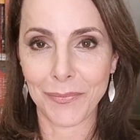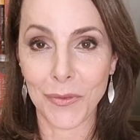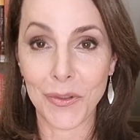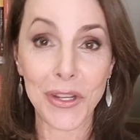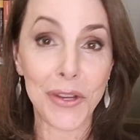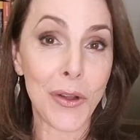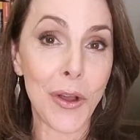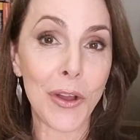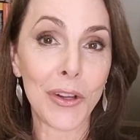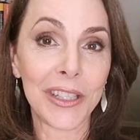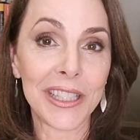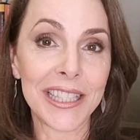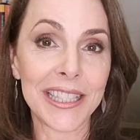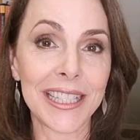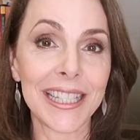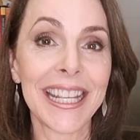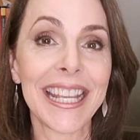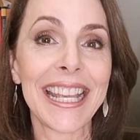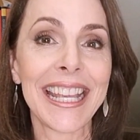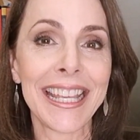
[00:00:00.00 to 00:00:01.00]
We call
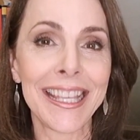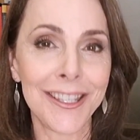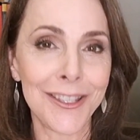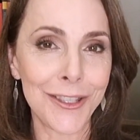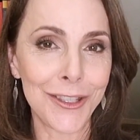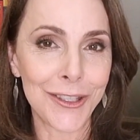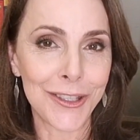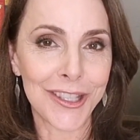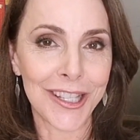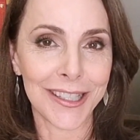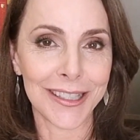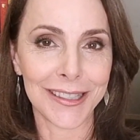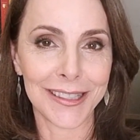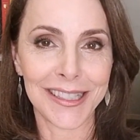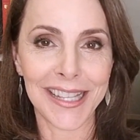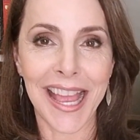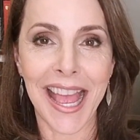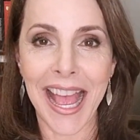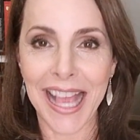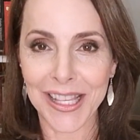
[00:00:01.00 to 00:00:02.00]
it
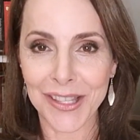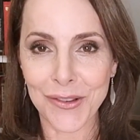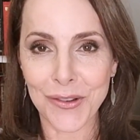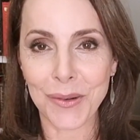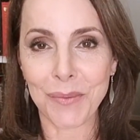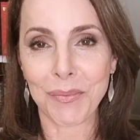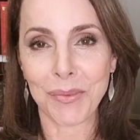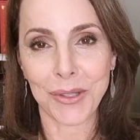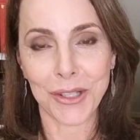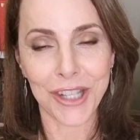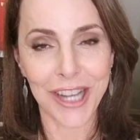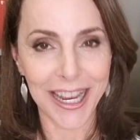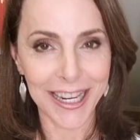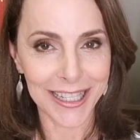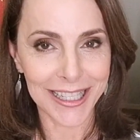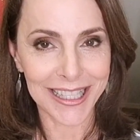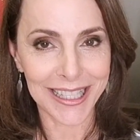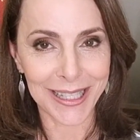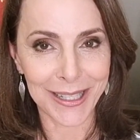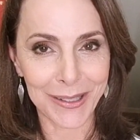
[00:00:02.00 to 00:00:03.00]
instant astral
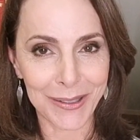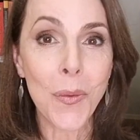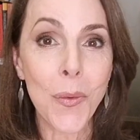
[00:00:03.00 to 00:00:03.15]
projection.